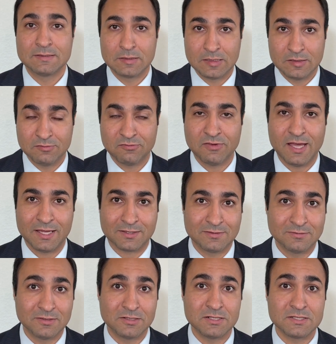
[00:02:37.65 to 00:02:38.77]
In fact,
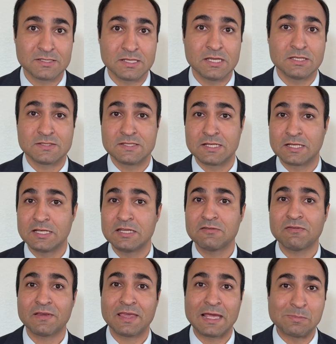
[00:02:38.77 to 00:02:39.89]
there is a
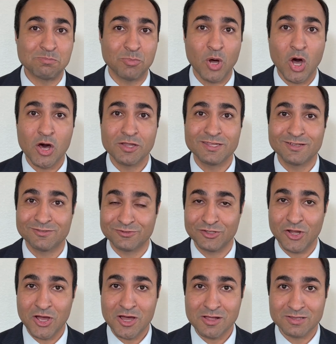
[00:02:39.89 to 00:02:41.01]
significant body of
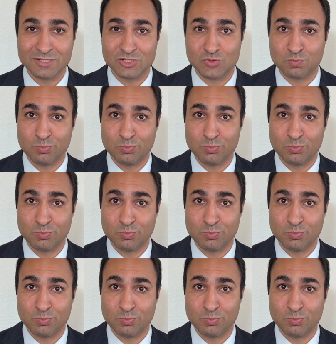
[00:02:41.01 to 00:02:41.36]
knowledge,